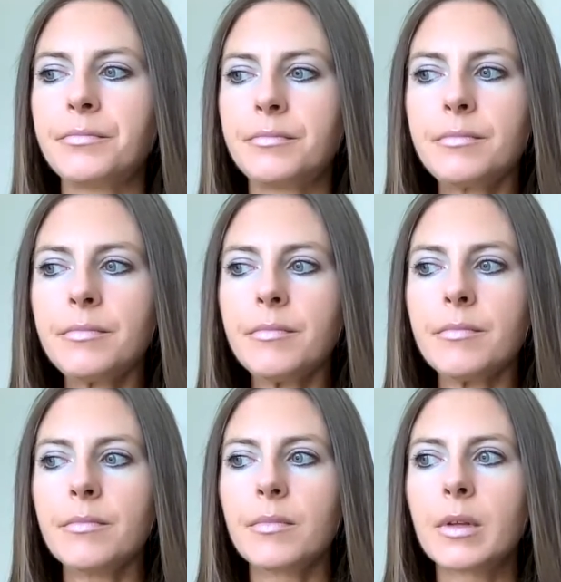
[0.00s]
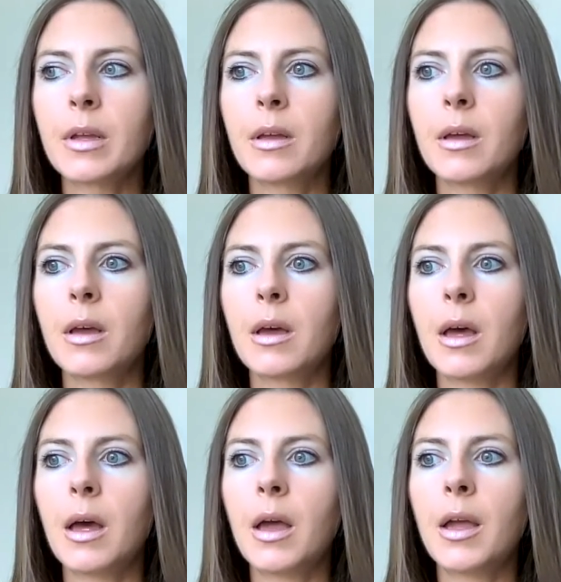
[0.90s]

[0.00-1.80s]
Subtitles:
[no speech]